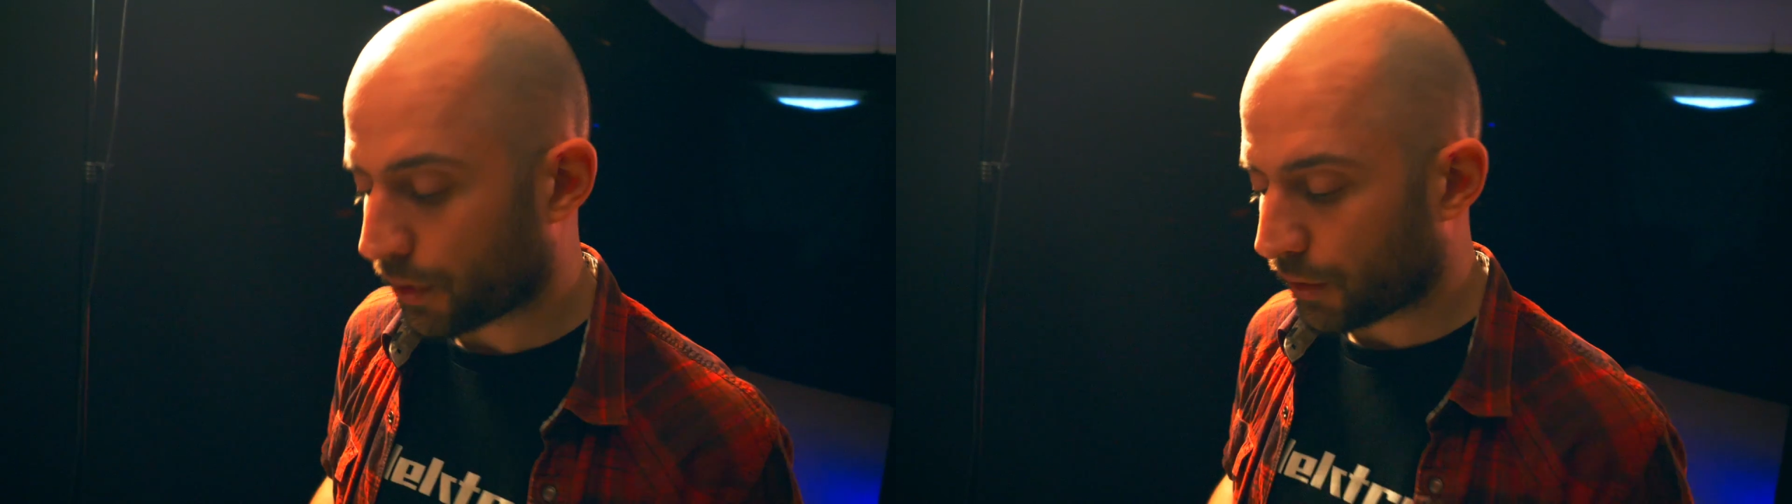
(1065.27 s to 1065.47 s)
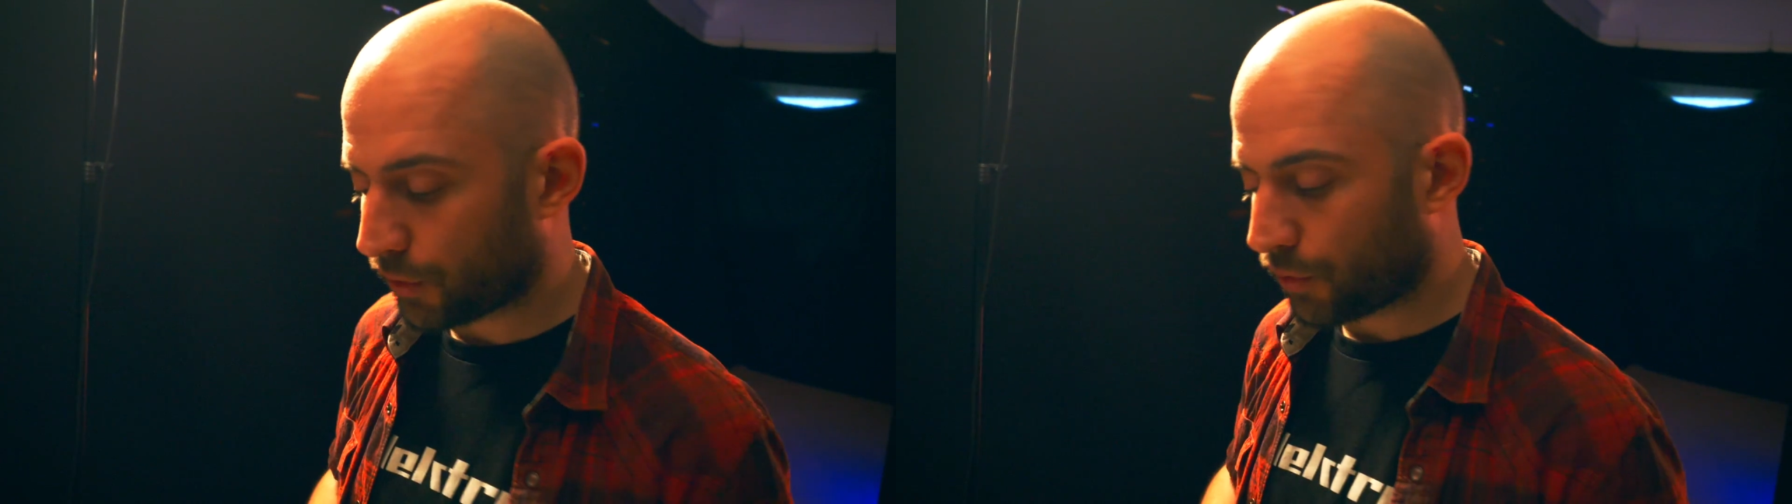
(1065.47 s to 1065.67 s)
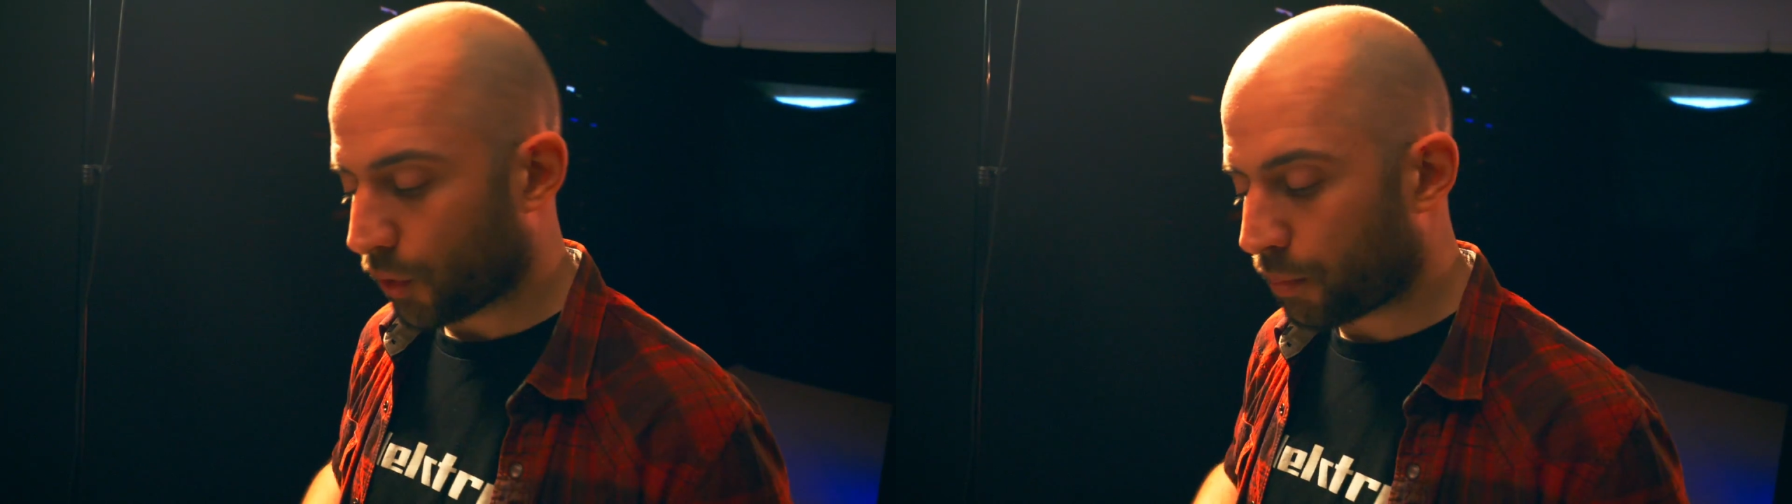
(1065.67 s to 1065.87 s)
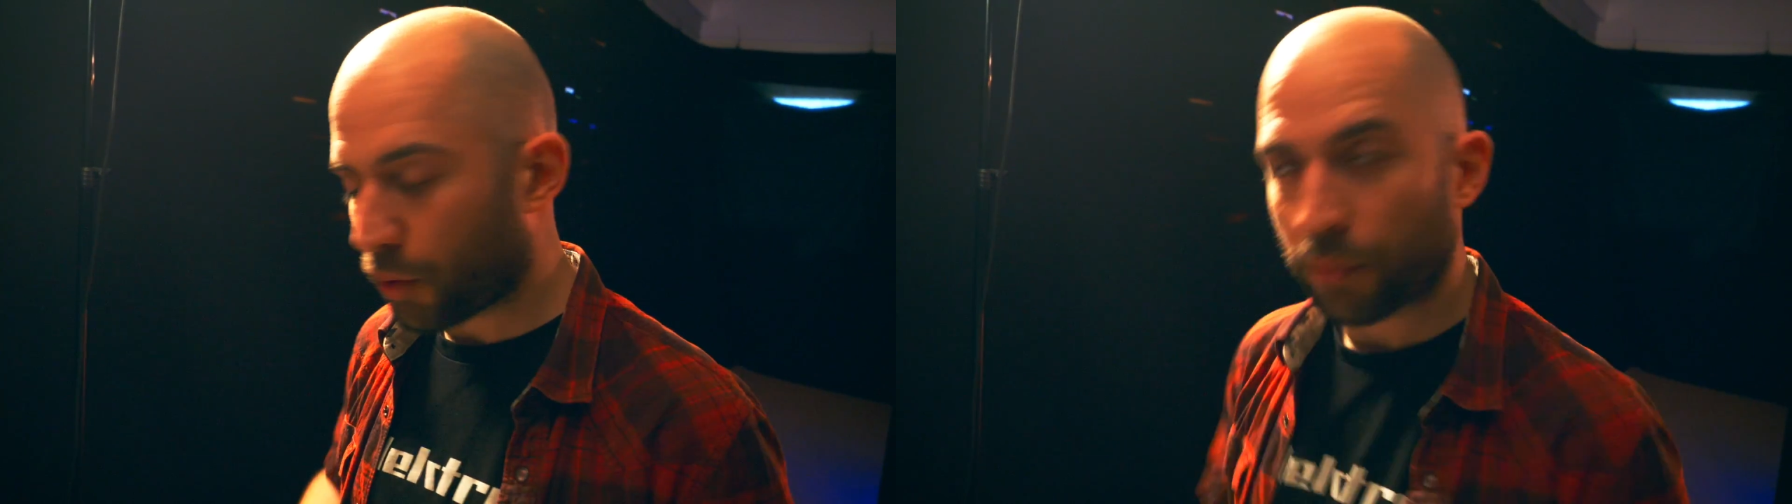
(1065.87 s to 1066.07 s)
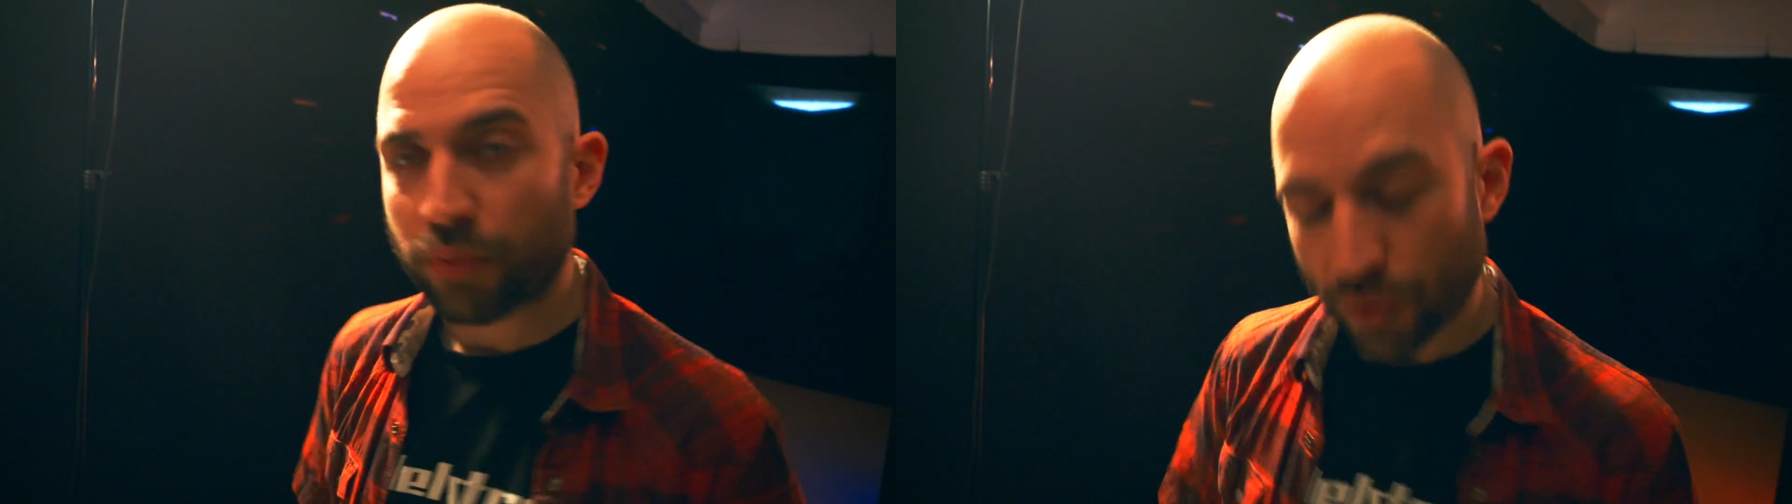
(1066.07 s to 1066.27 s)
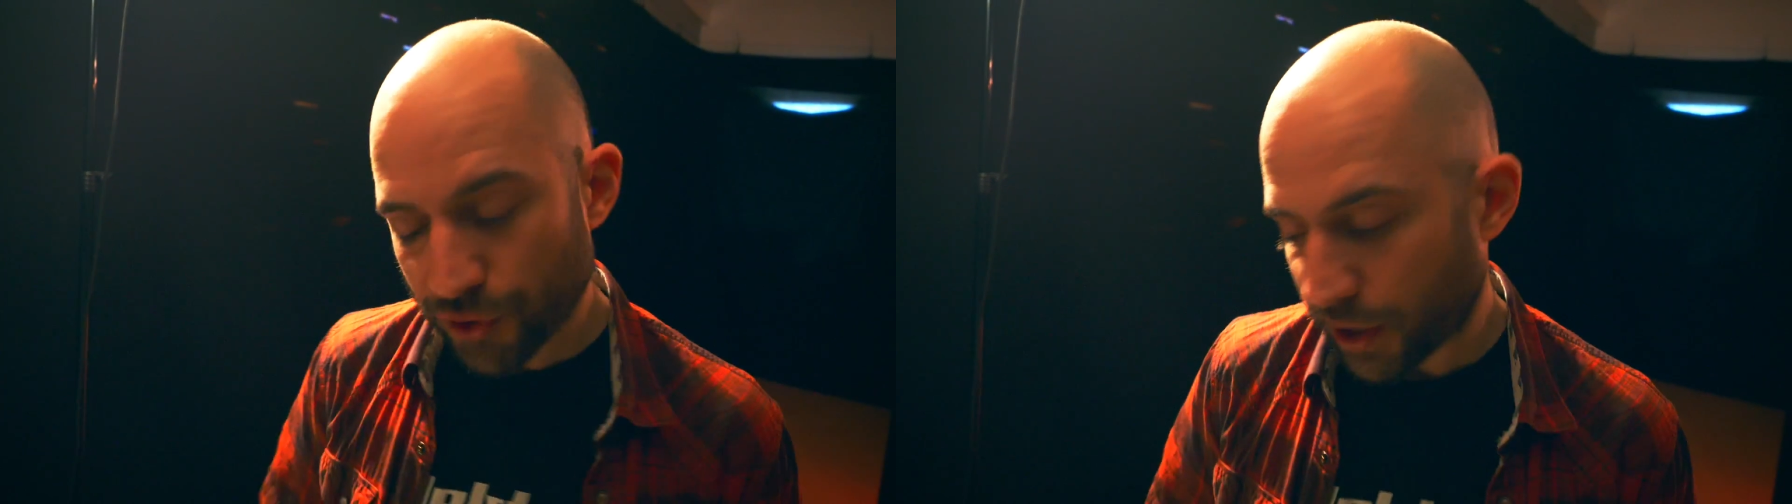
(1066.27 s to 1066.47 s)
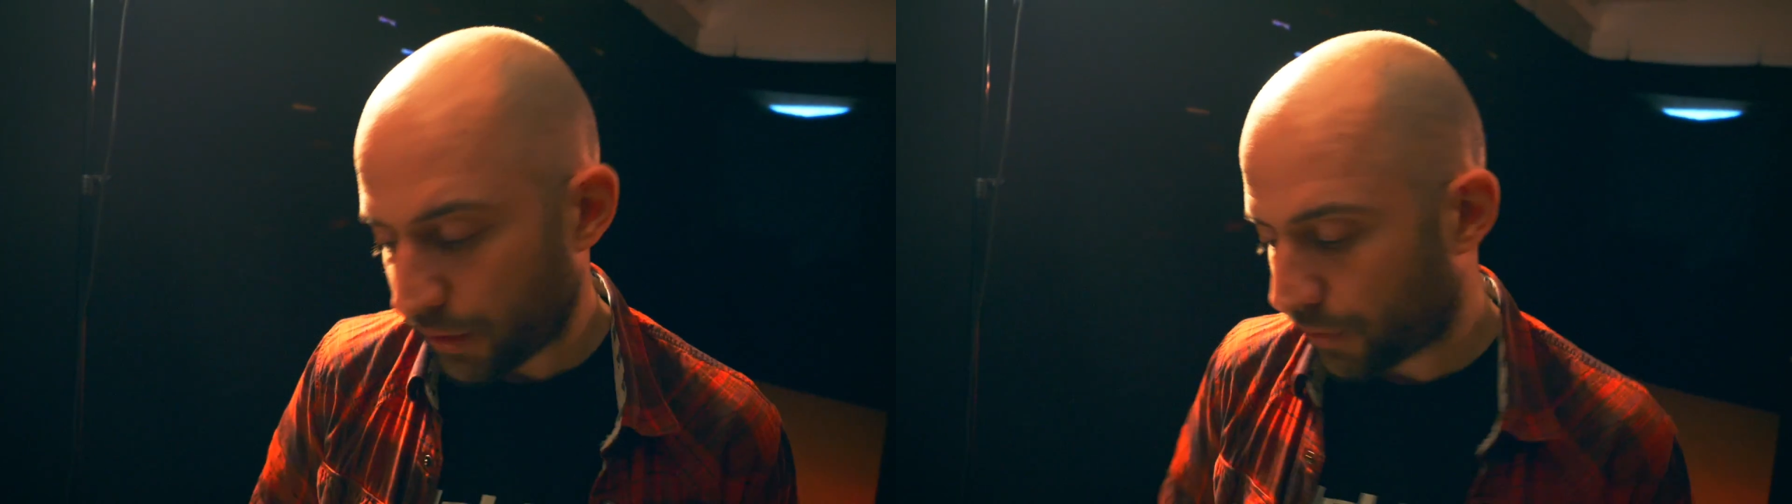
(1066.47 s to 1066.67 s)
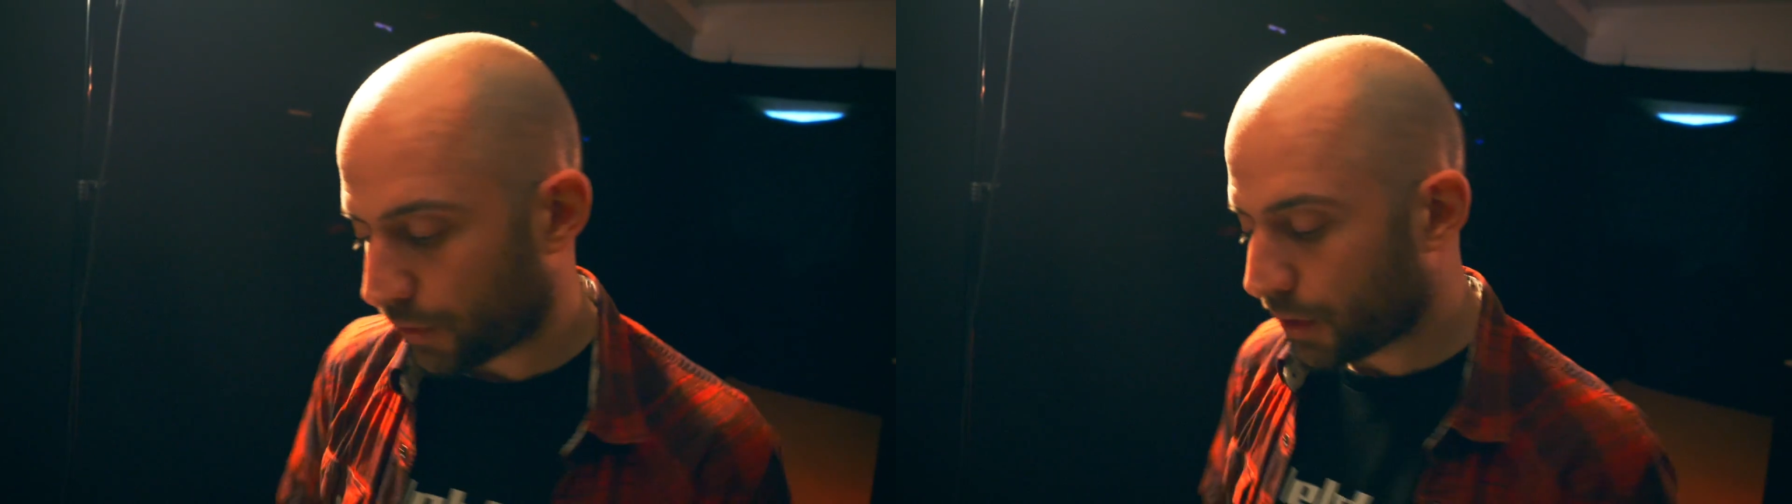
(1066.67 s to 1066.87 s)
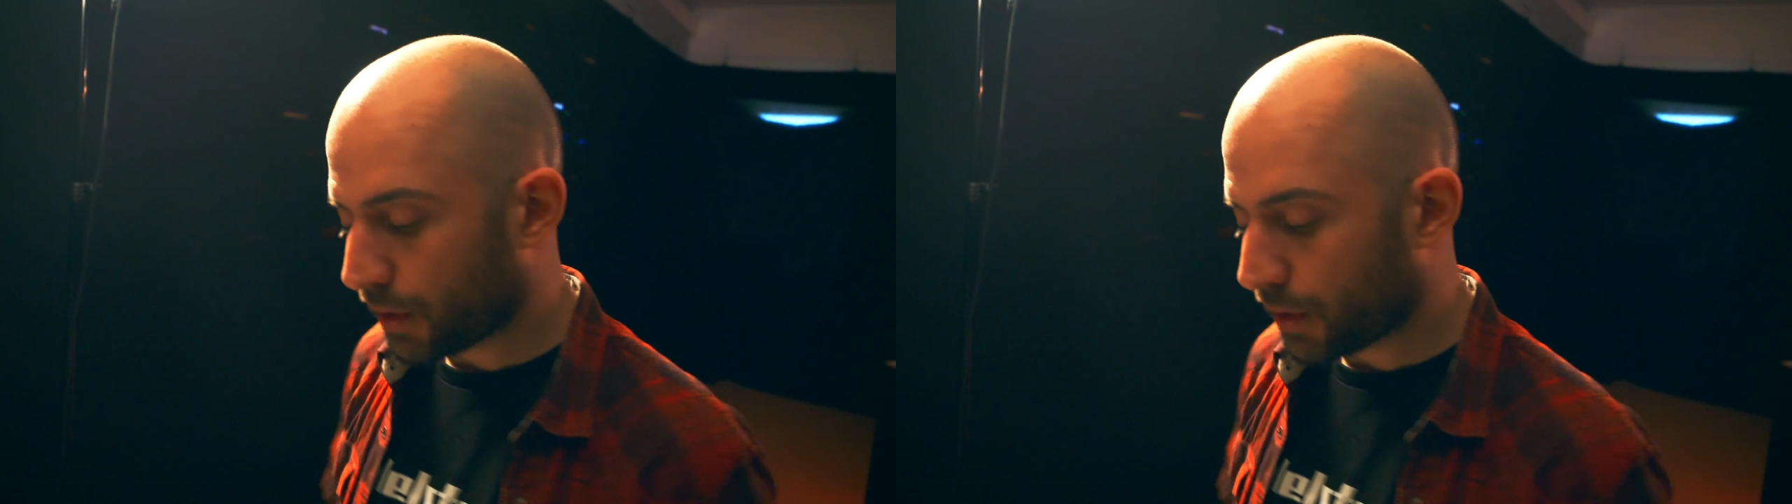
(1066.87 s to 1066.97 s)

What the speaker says: That's your per project.